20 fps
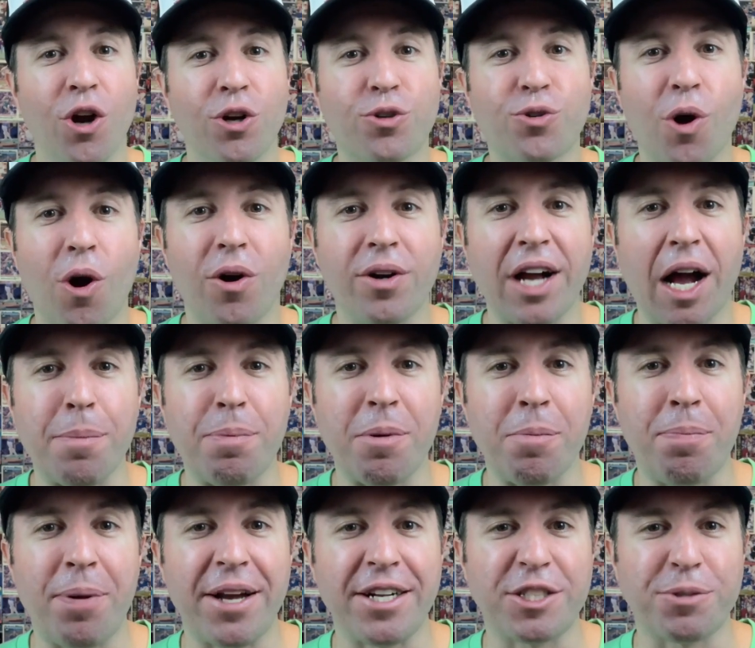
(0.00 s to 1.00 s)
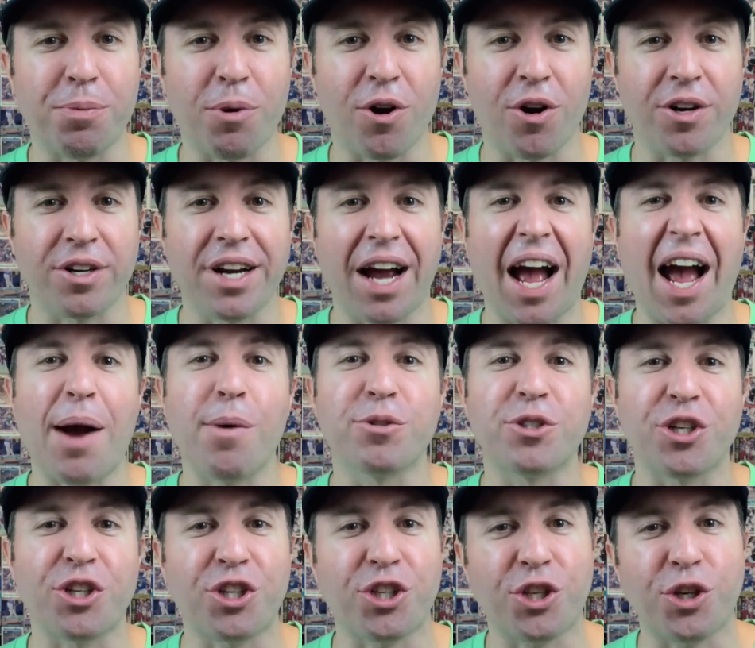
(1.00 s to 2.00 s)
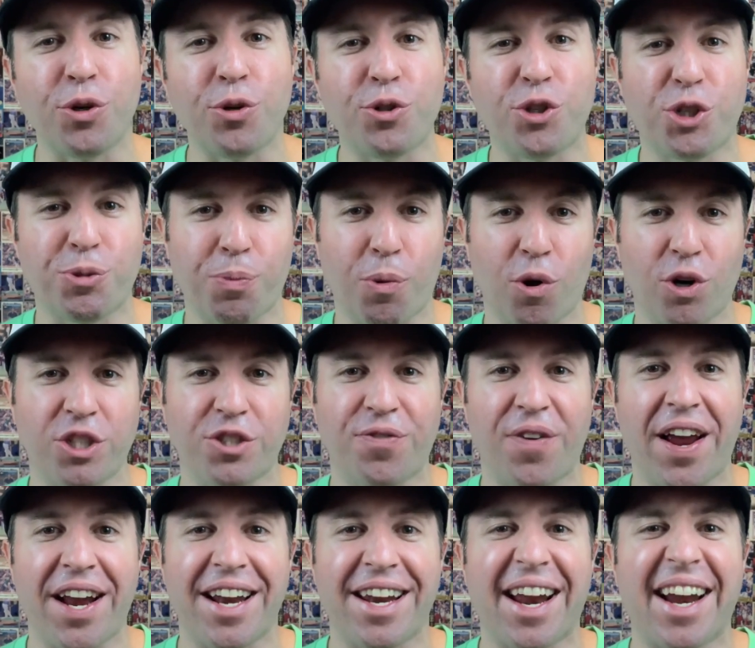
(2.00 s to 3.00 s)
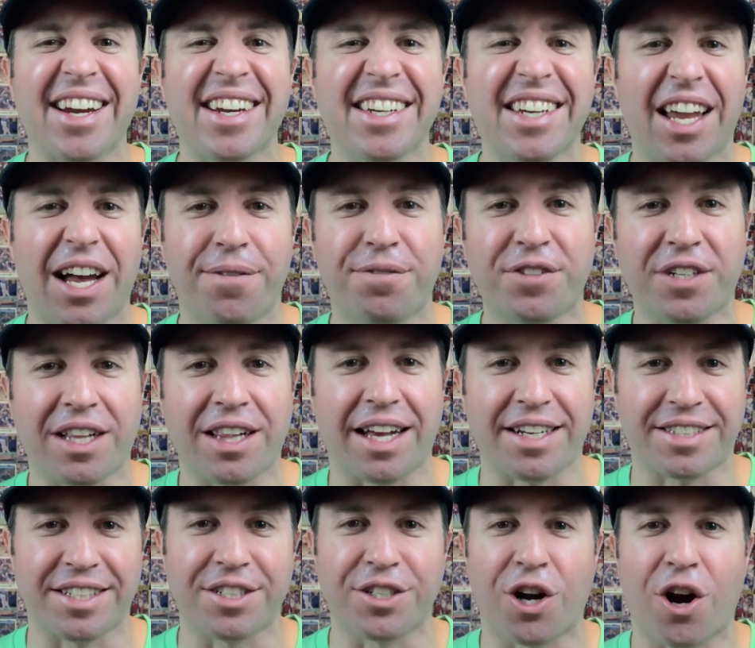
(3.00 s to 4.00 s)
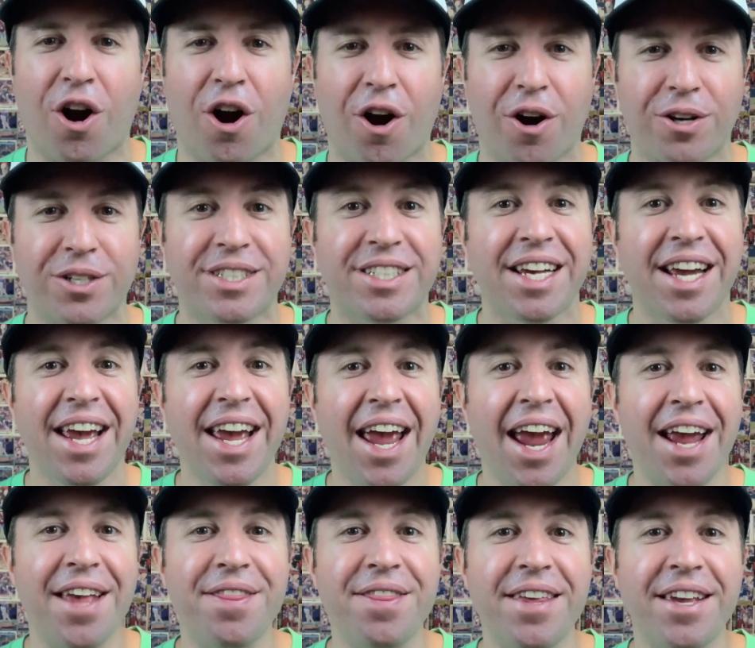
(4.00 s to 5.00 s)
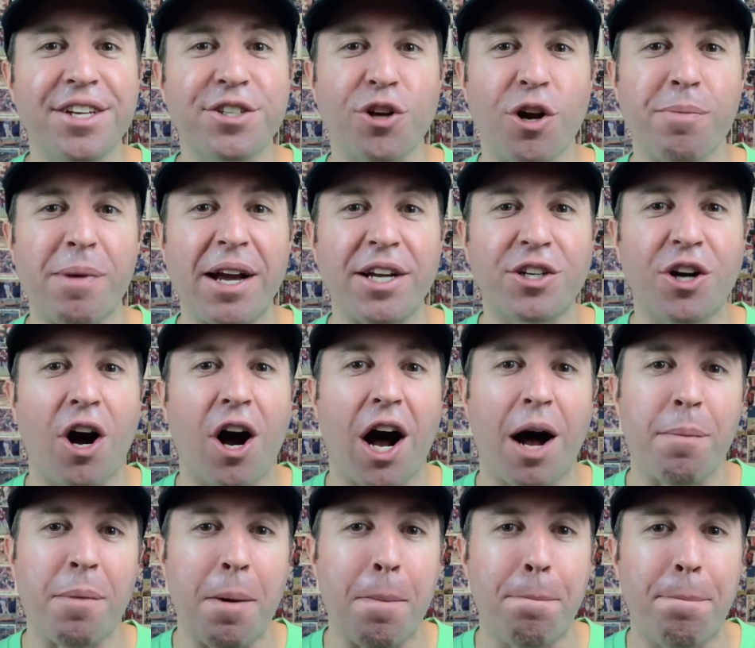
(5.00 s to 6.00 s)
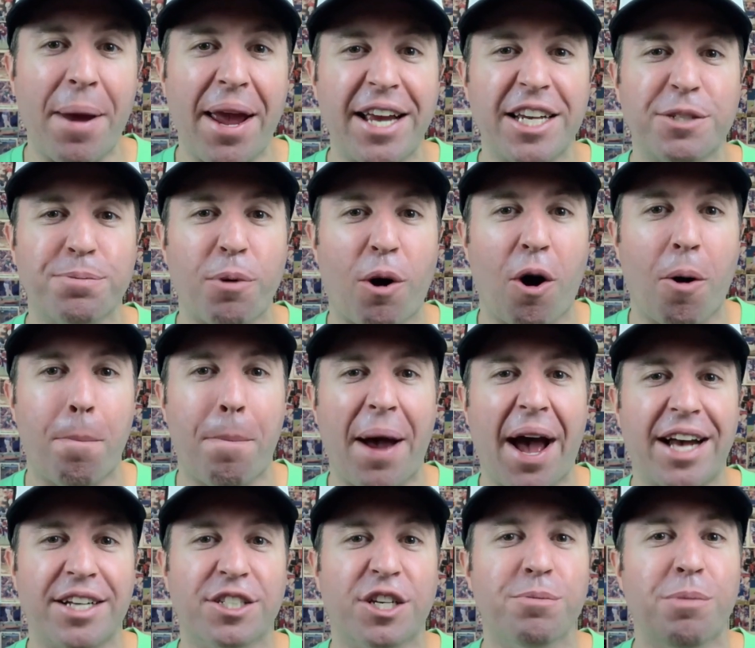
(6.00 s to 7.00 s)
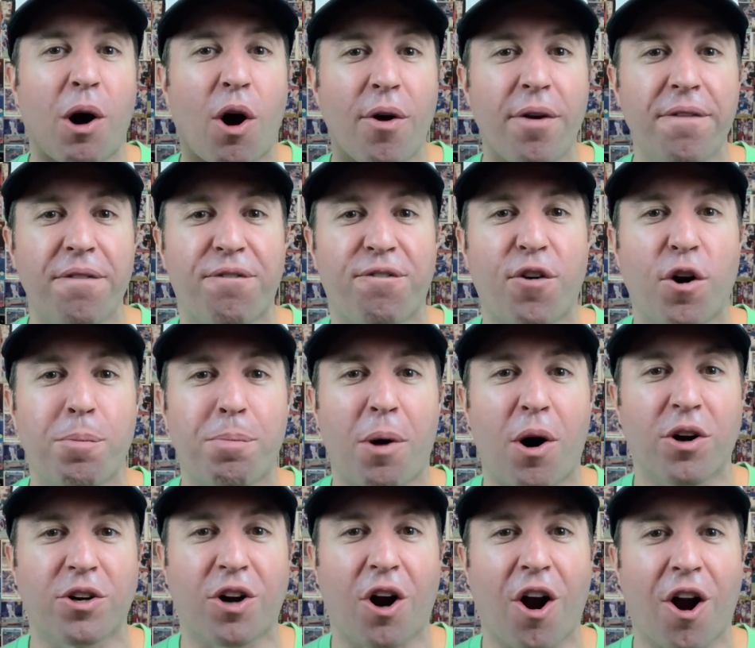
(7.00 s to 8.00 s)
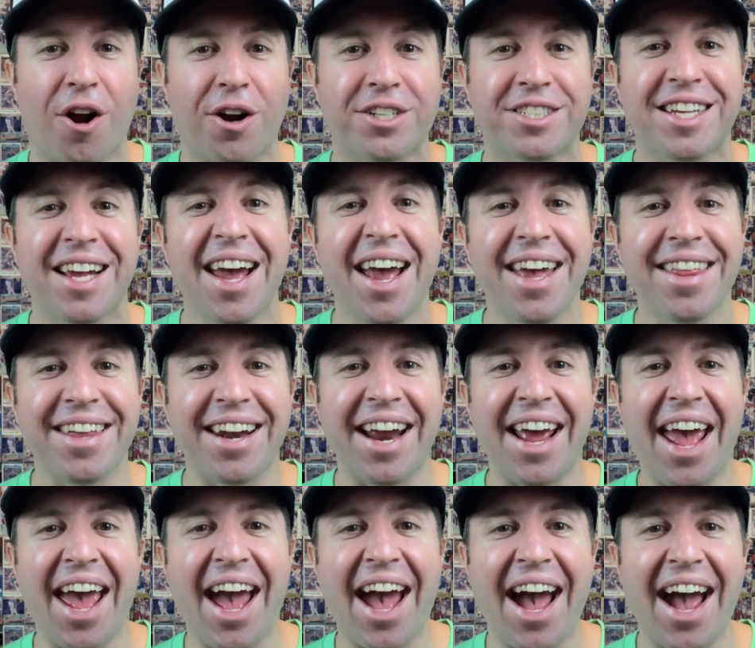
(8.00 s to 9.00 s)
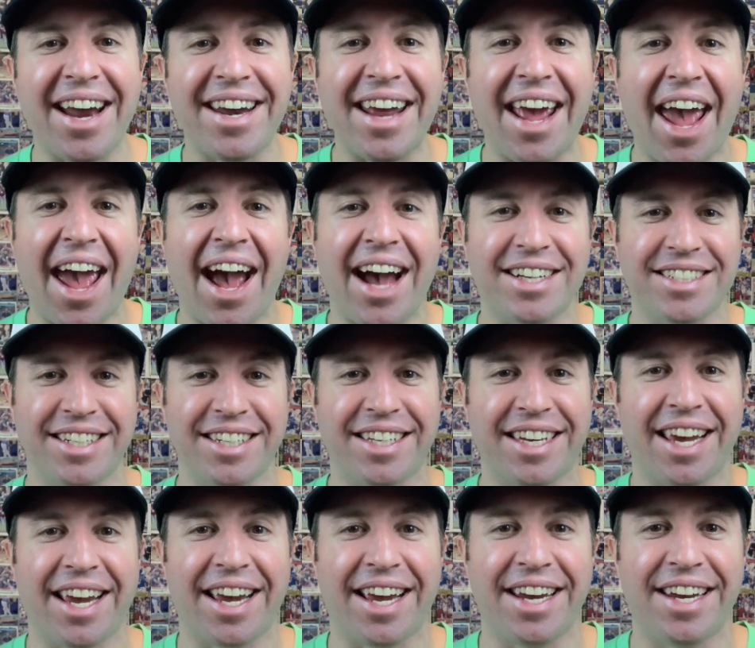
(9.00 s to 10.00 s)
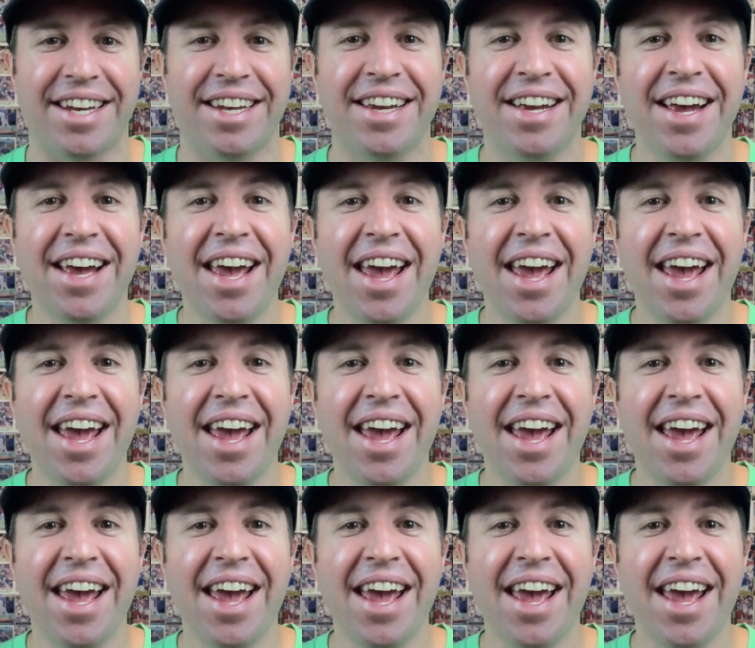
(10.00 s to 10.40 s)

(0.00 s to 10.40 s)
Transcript: Growing up in Pittsburgh, I was a huge sports fan and I loved collecting cards. And these are my common baseball, basketball, and football cards that I had as a kid.